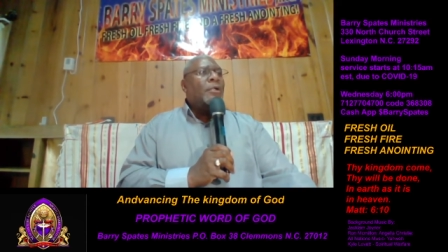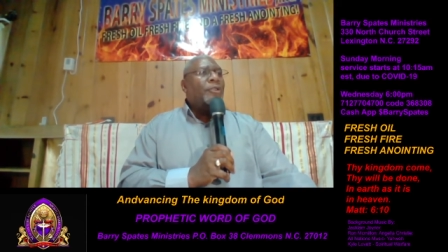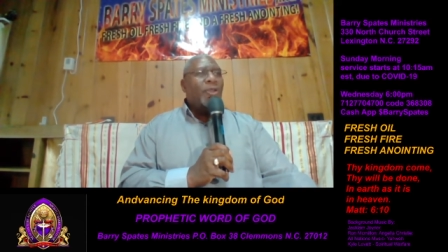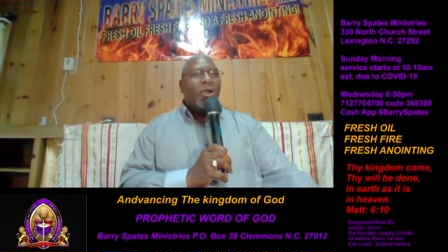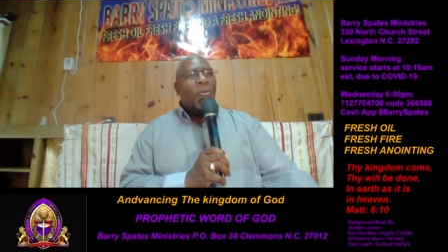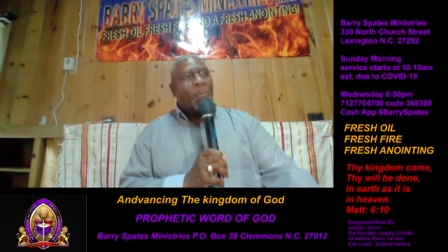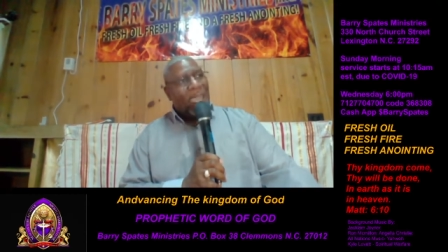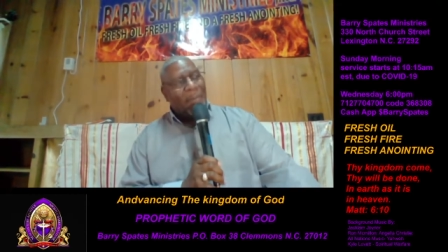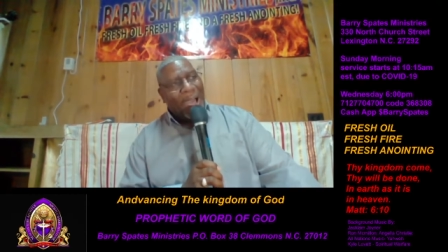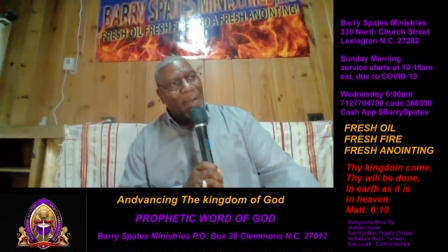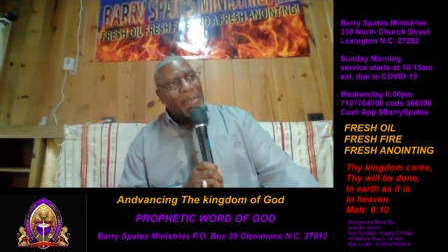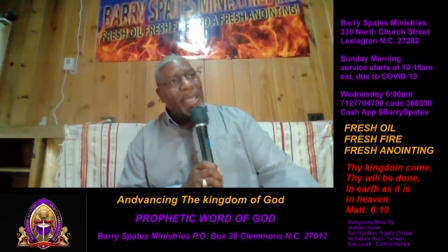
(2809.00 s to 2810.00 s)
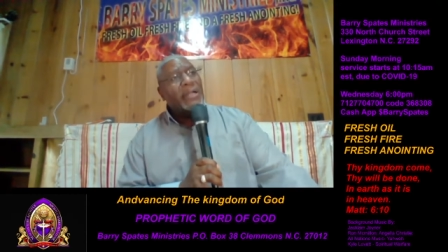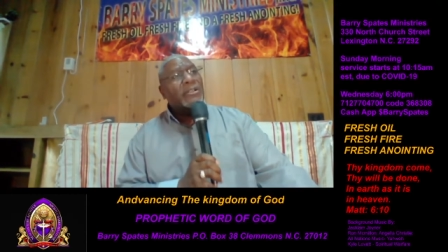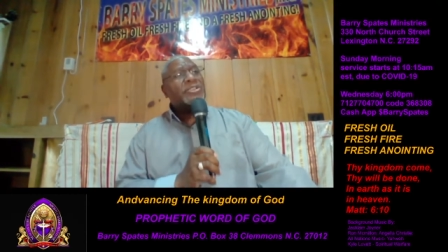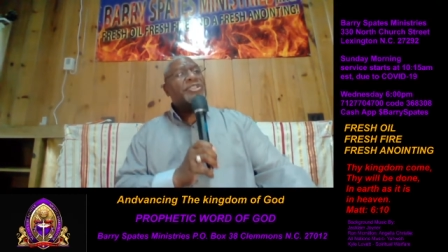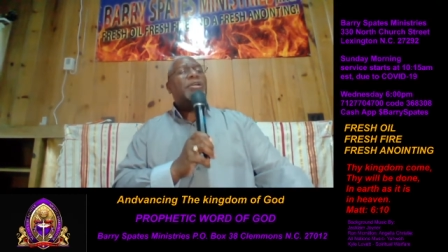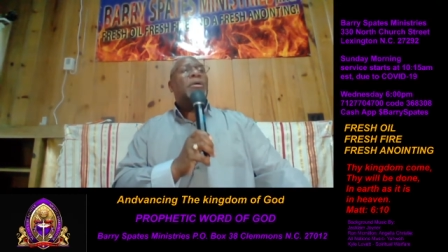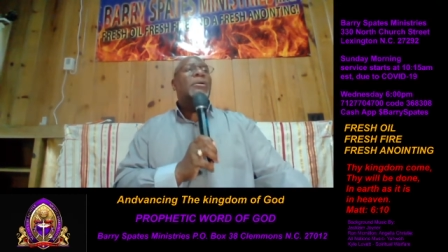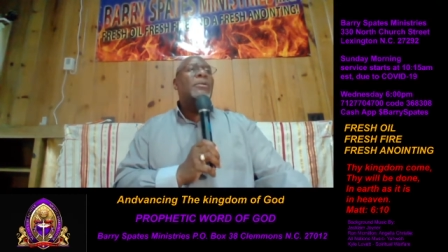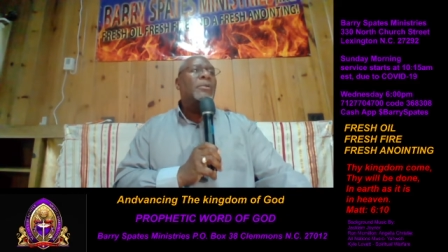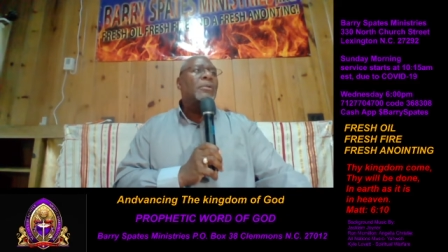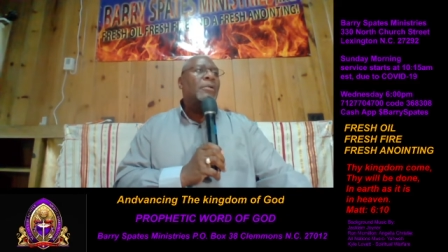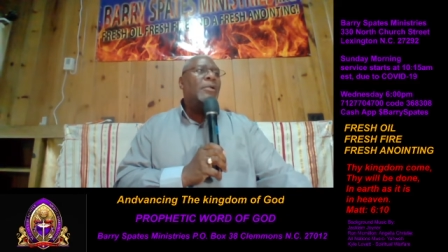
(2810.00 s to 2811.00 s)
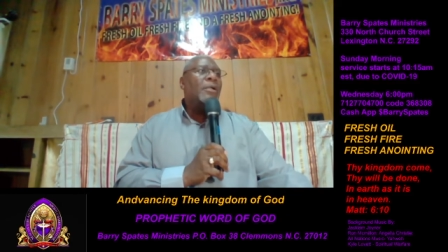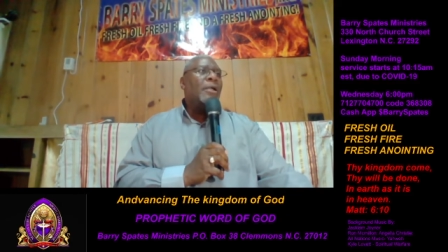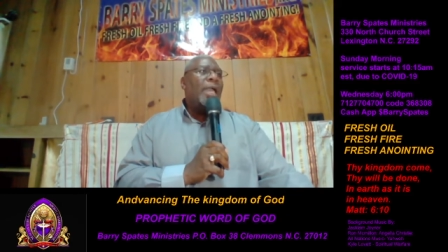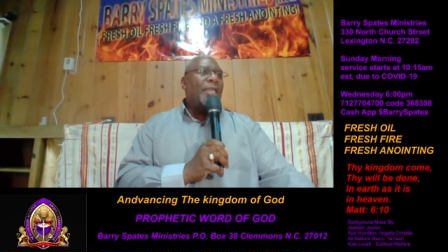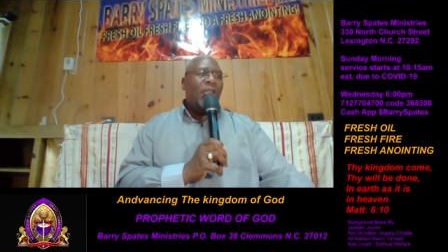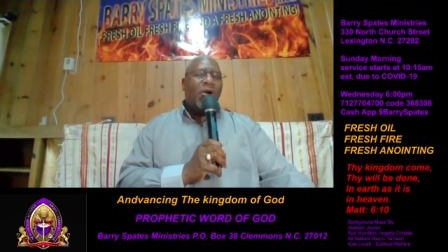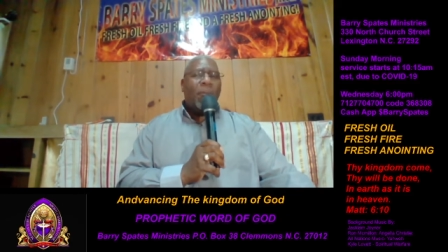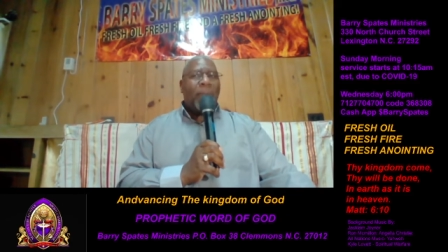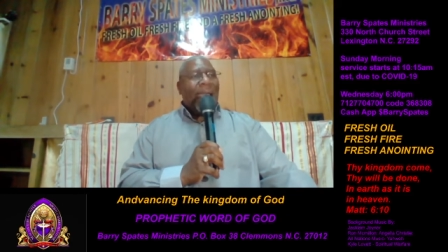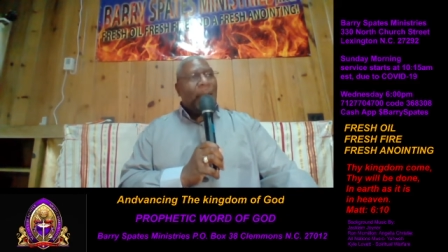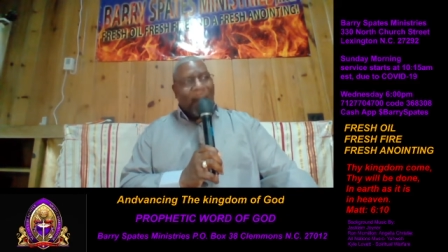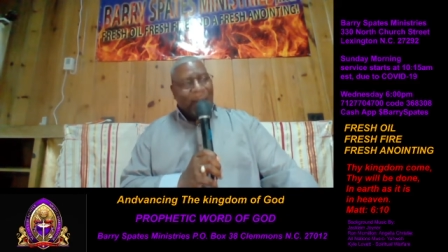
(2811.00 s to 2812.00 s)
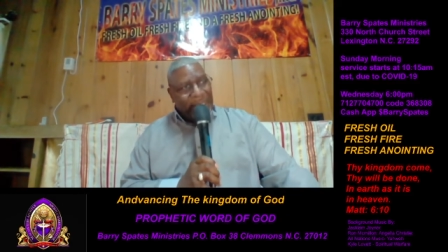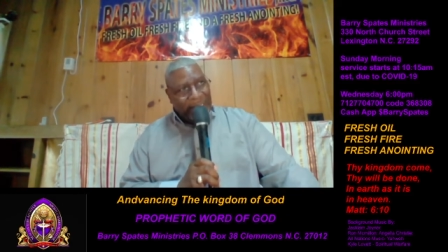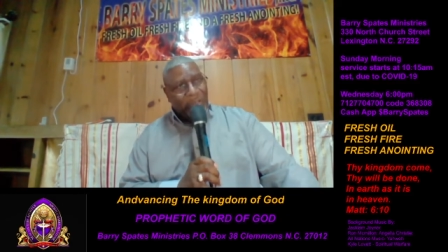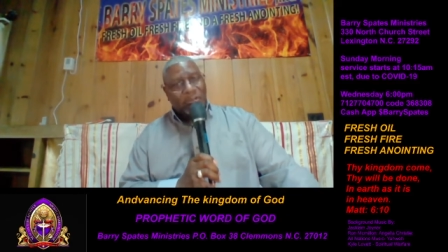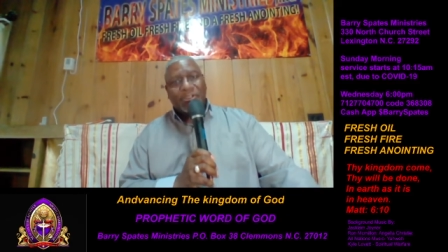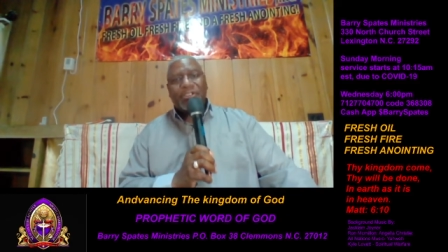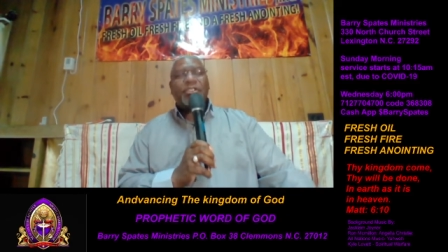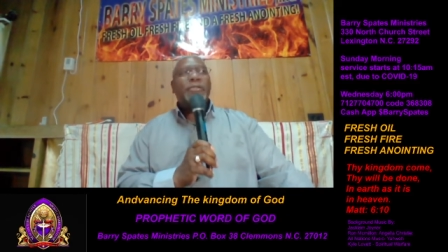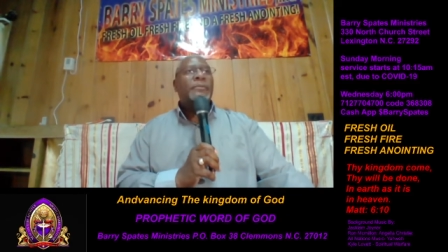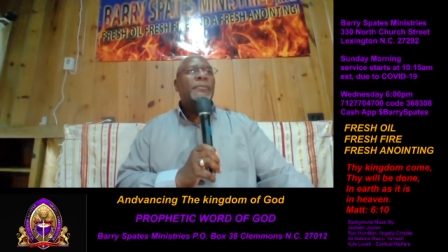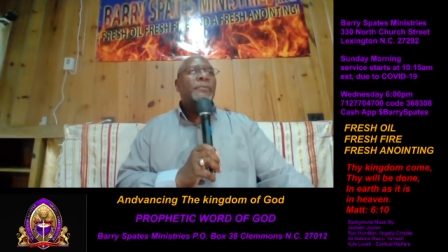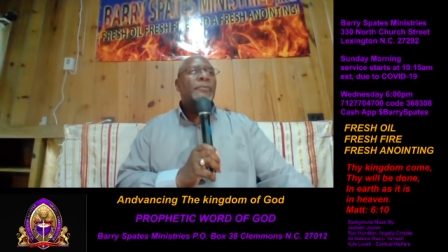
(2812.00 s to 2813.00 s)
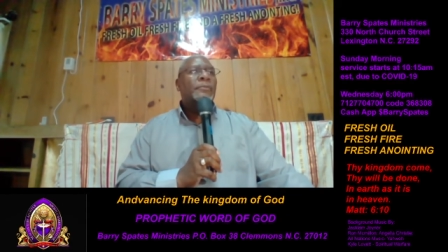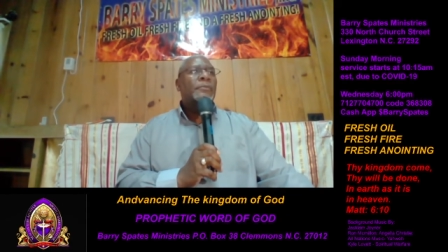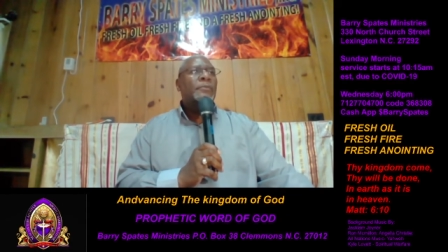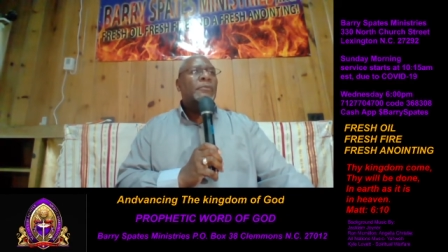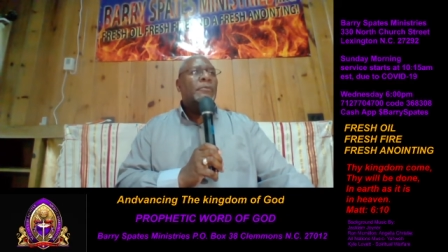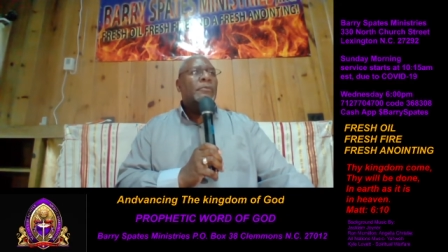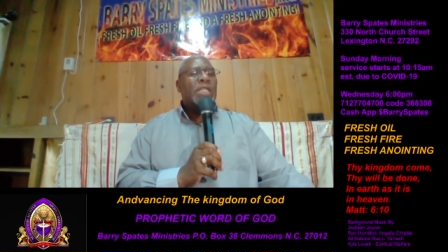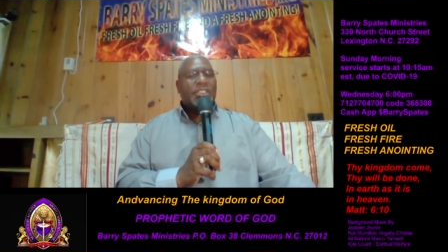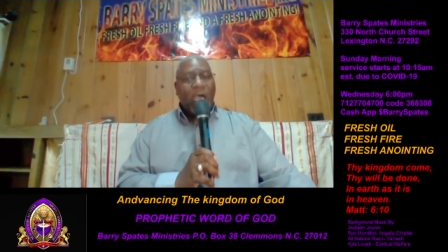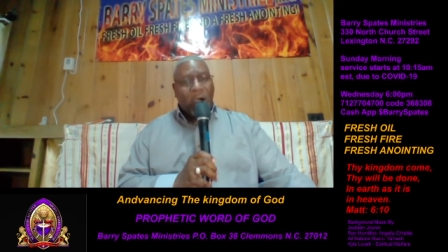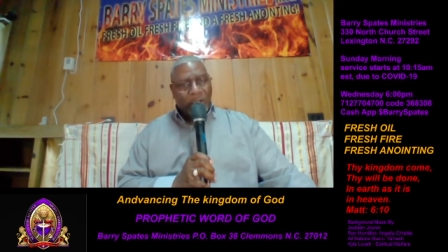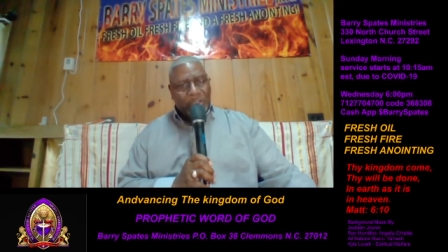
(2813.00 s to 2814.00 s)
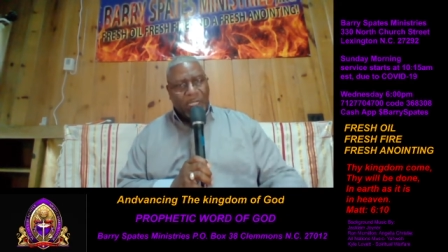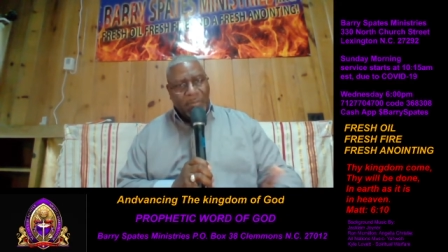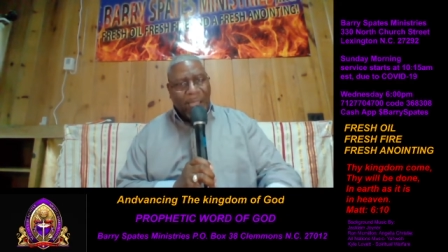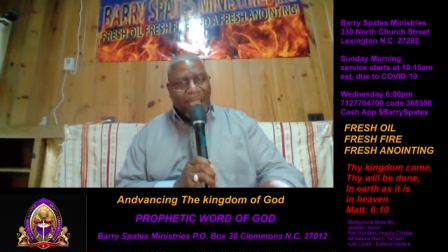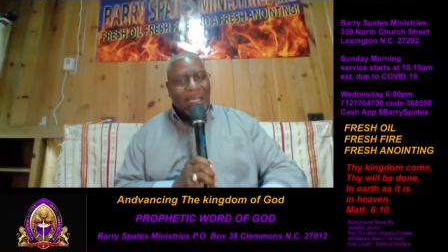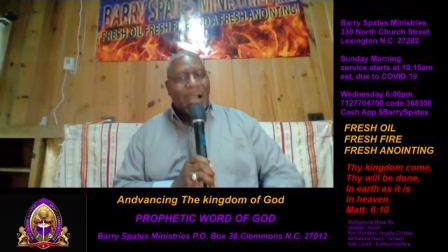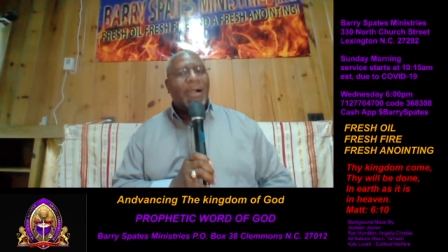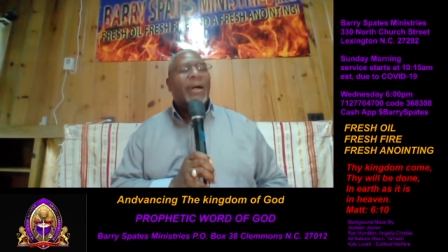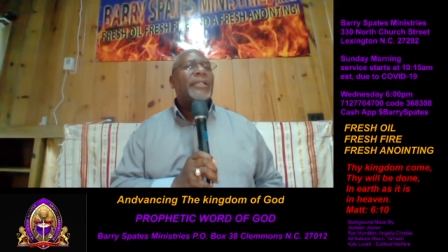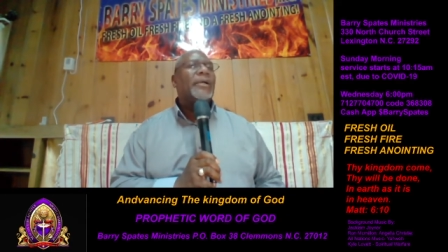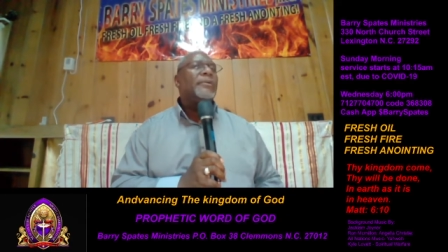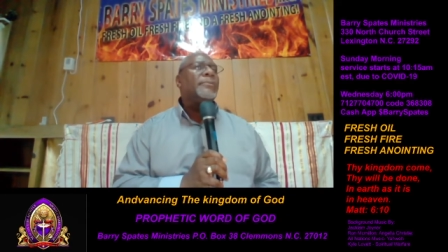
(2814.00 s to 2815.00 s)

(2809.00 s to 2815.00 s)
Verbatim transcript: You don't pay my bills. You don't buy my meals. Amen. It's all done by God.